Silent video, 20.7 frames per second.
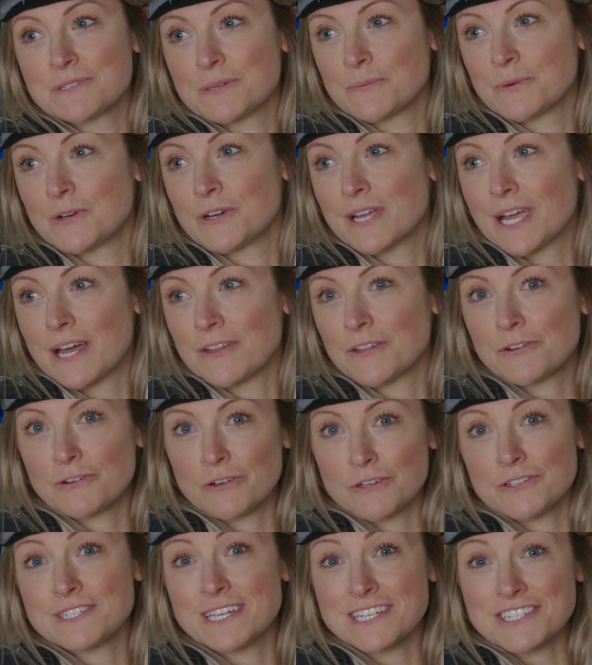and work out the
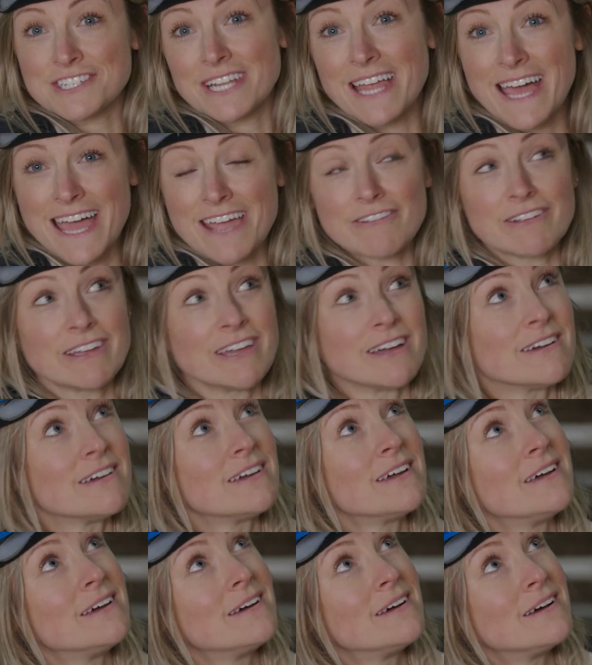cross-sectional area.
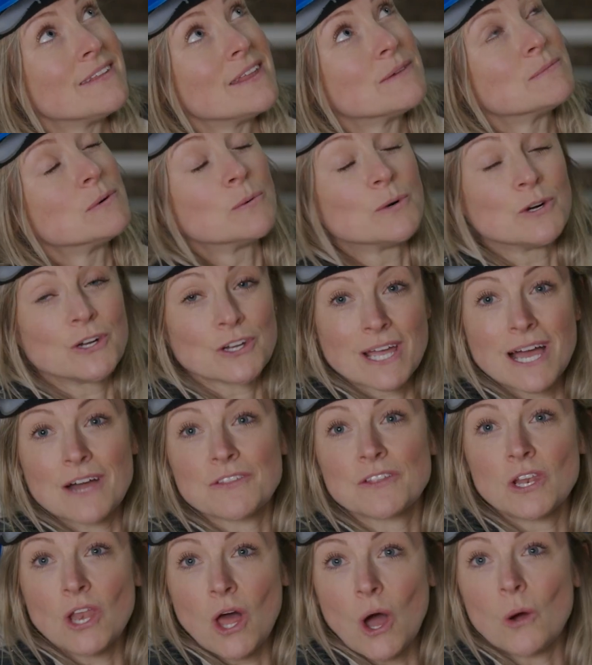Then we'll work
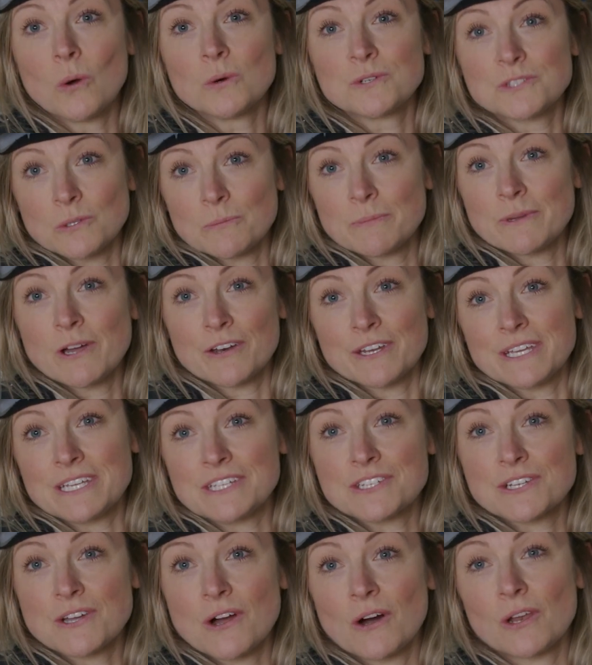out the load that'll be on
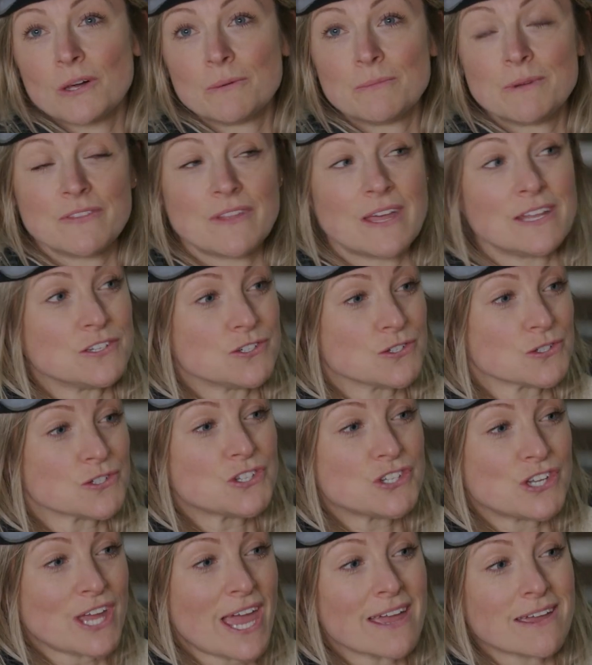each column, and then
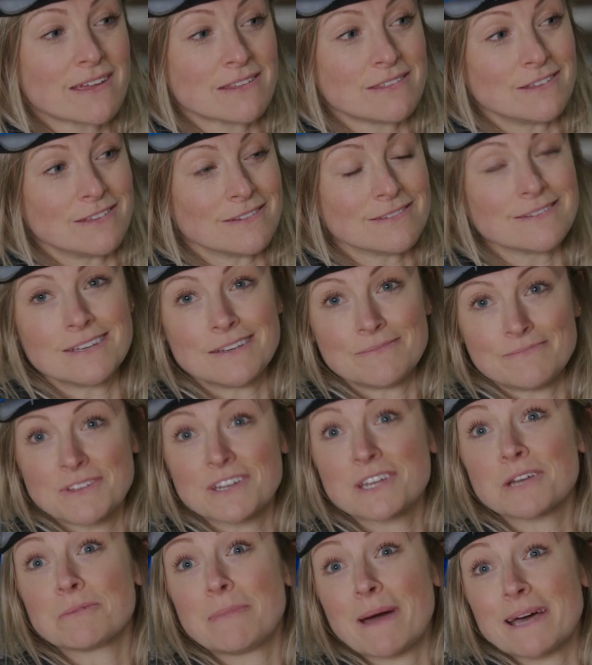just check that
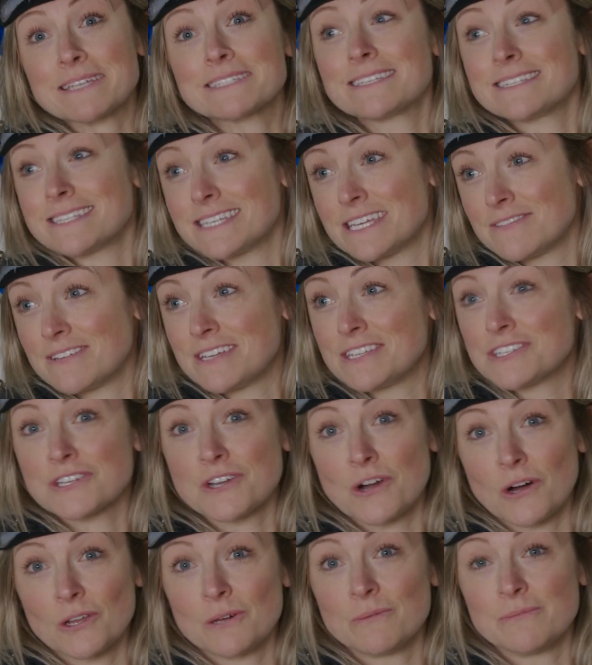the capacity of
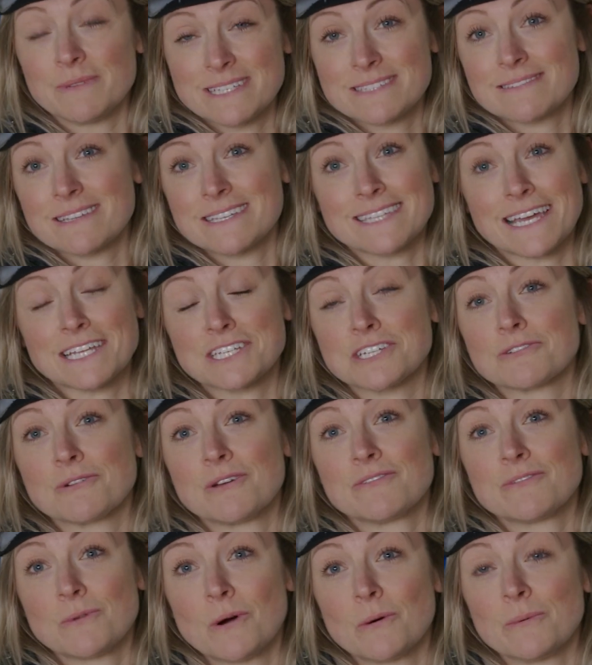each column is
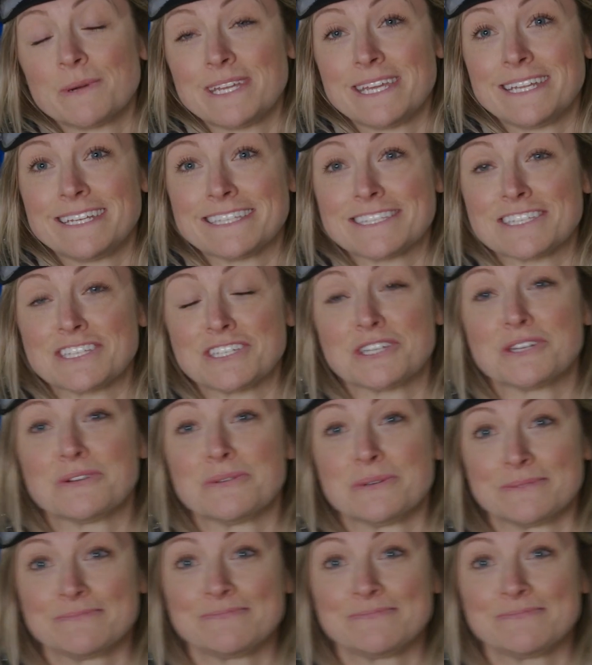adequate for what we need it to do.